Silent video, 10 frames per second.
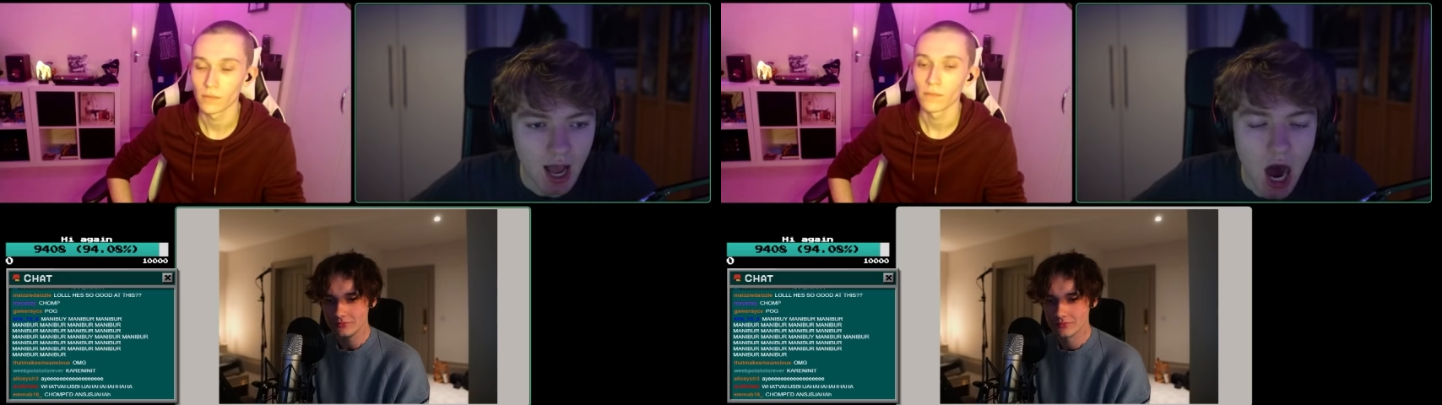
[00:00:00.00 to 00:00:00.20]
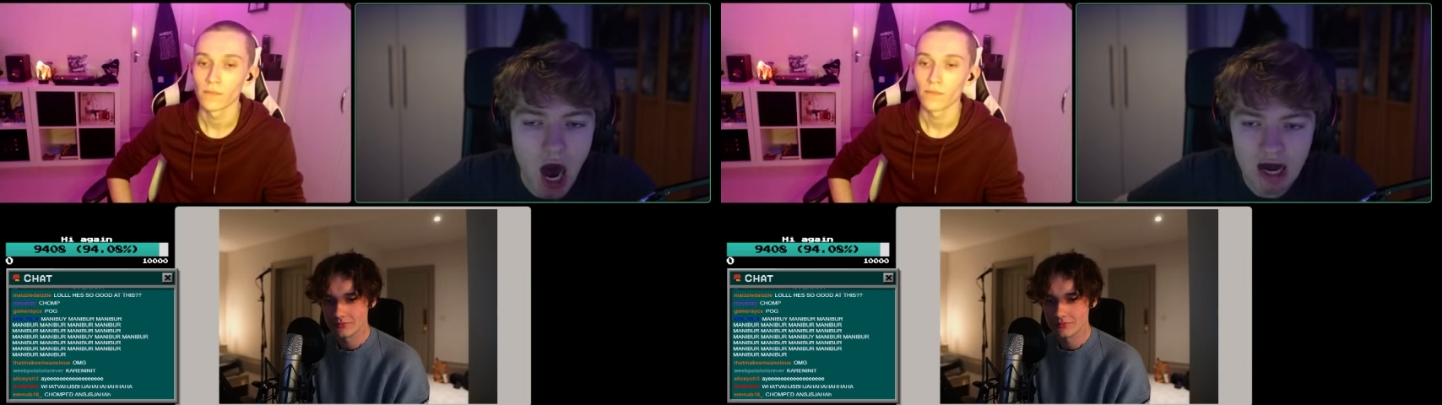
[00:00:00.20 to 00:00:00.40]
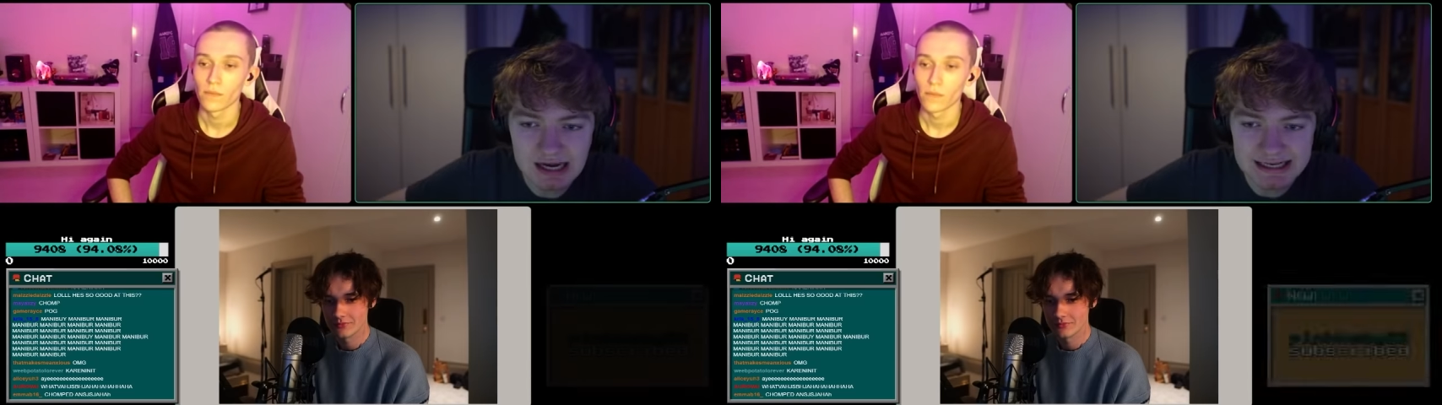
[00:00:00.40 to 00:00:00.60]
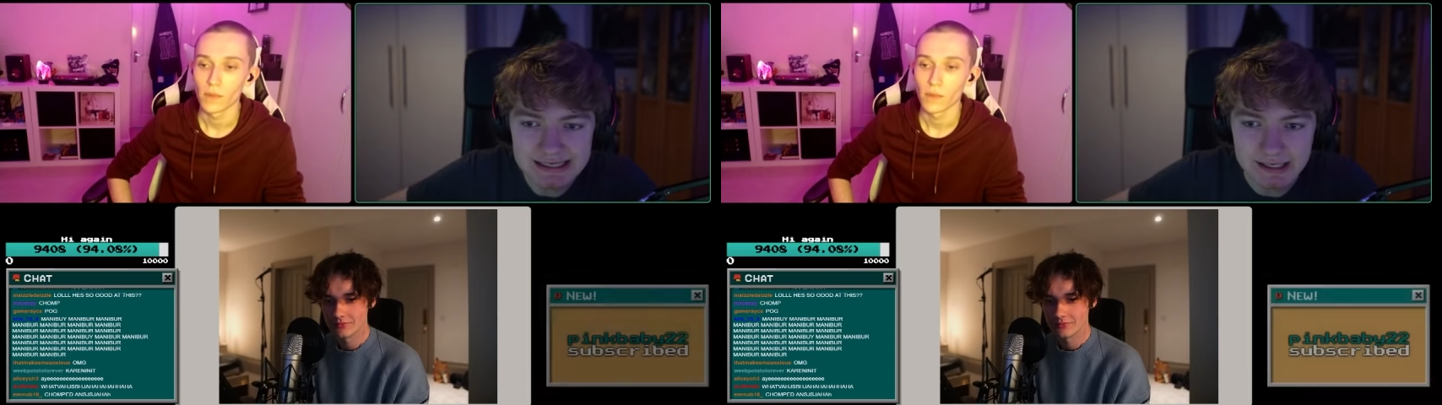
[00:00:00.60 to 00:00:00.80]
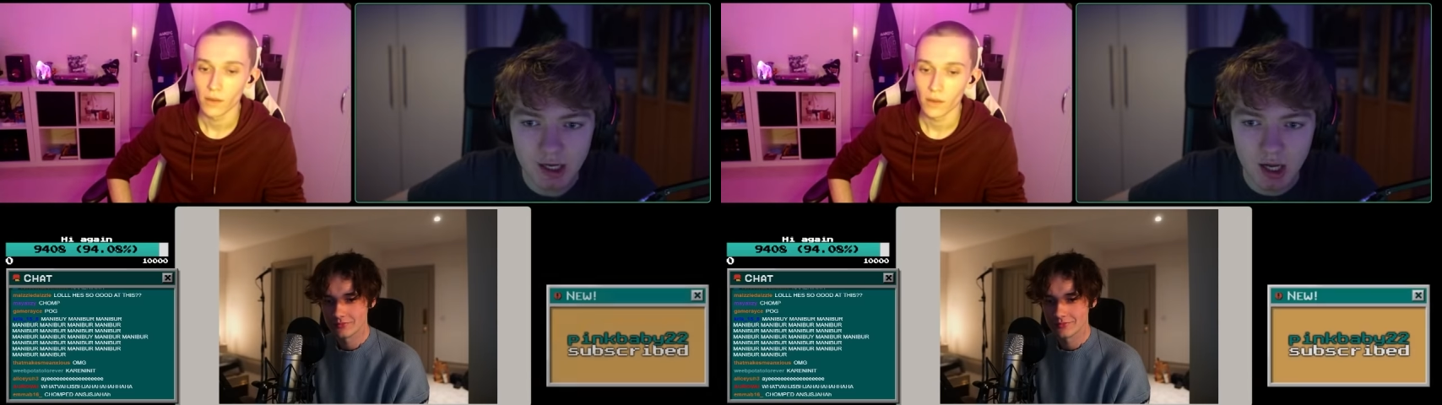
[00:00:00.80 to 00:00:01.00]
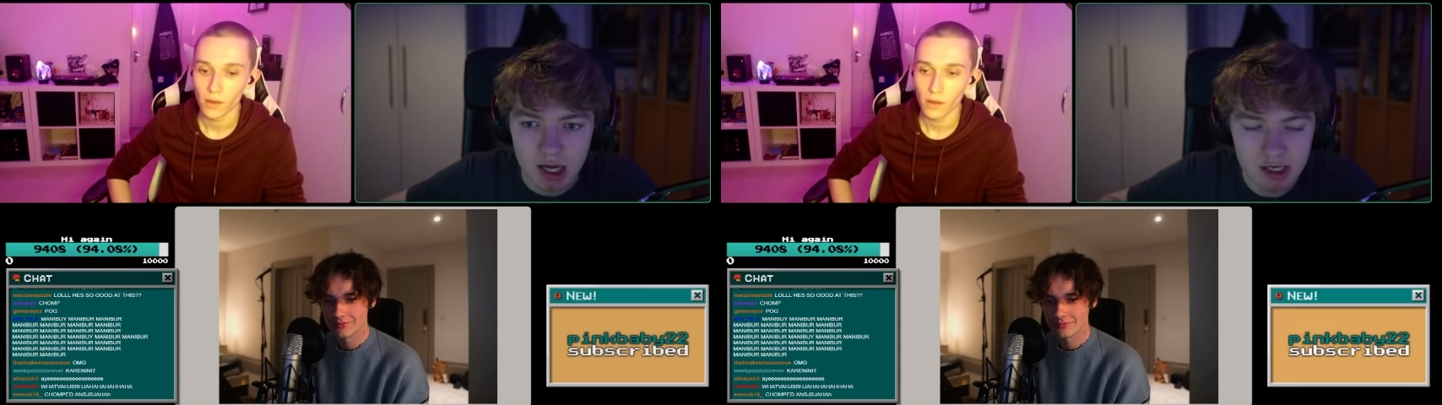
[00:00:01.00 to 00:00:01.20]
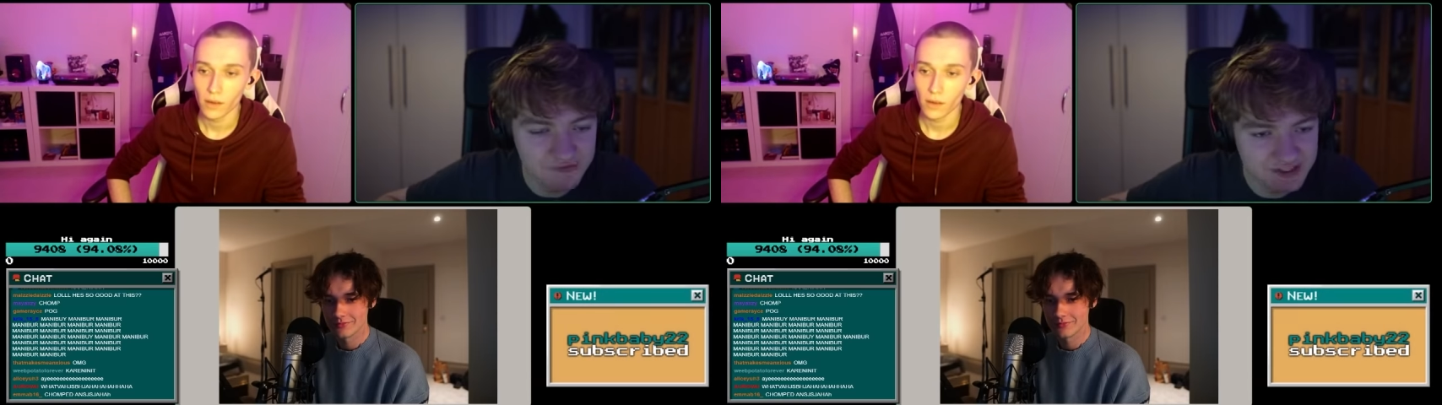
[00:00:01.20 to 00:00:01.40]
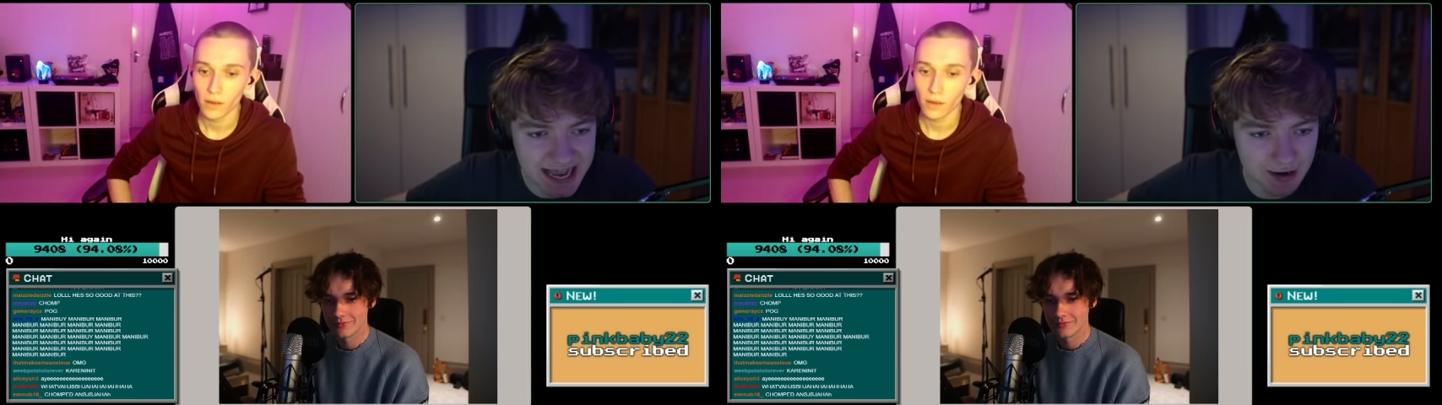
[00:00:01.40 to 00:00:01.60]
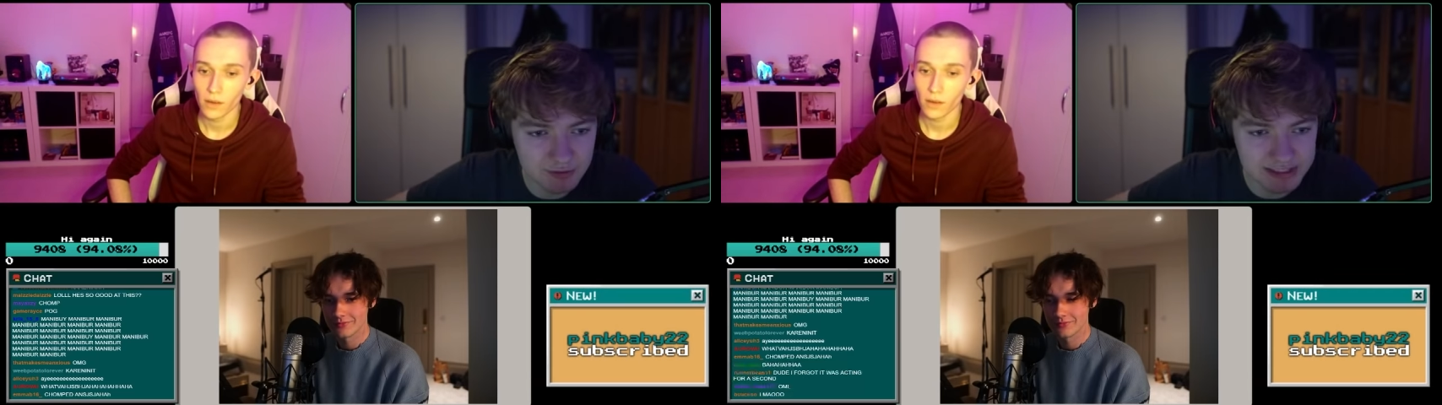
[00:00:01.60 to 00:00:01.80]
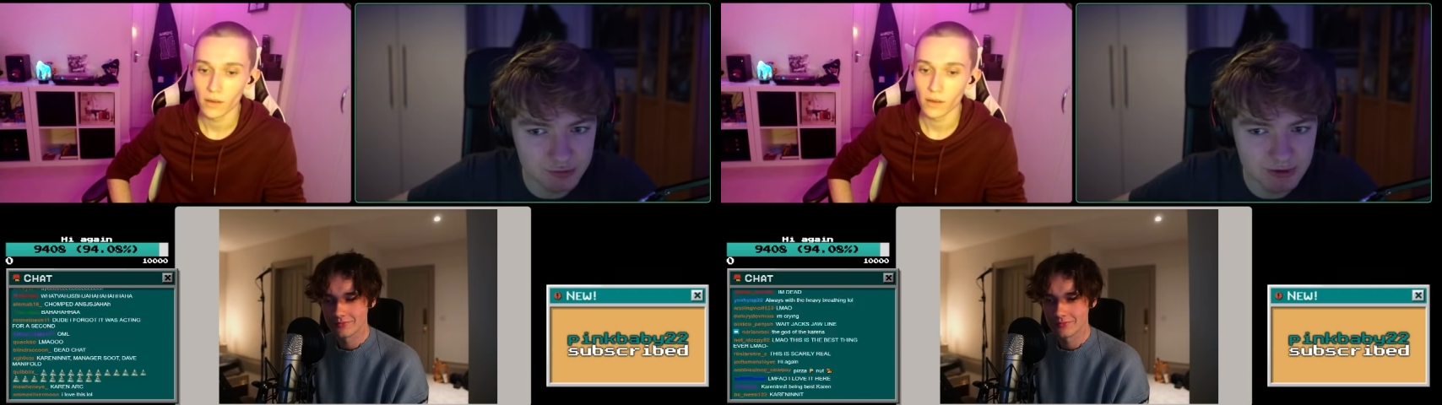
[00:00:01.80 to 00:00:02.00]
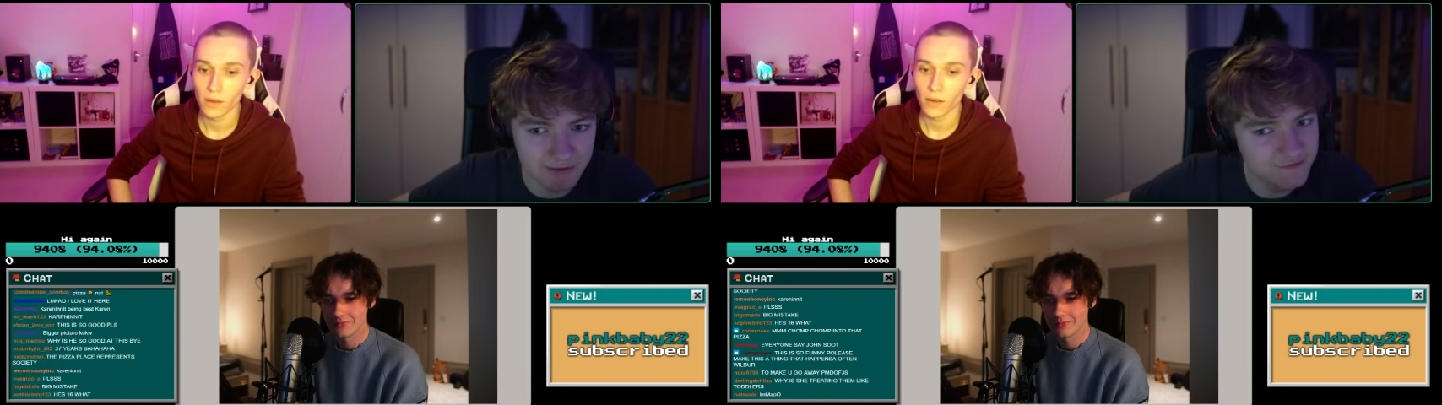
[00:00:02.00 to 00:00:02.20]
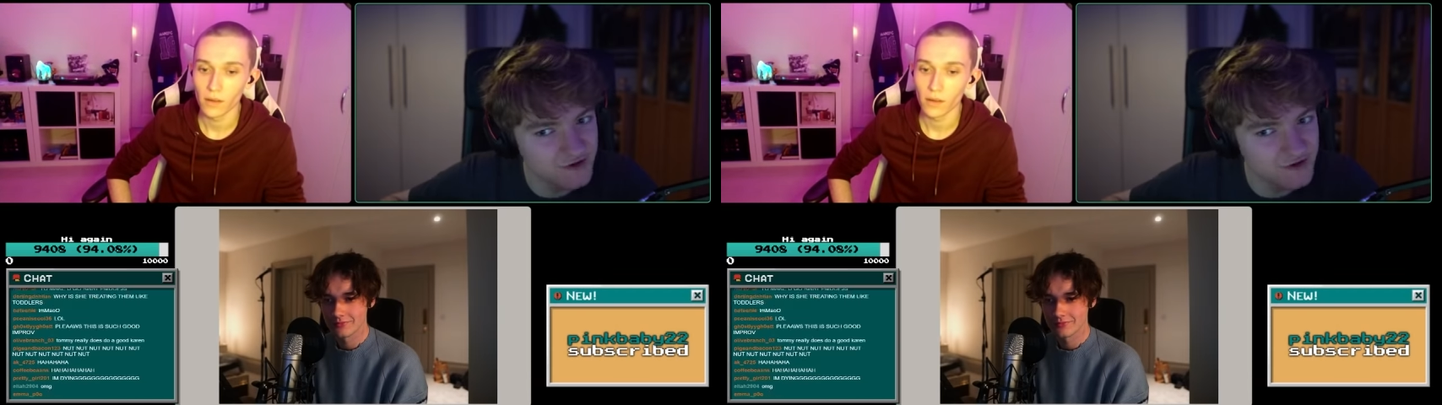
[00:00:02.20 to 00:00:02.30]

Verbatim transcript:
Speaker 1: I have carried Rat for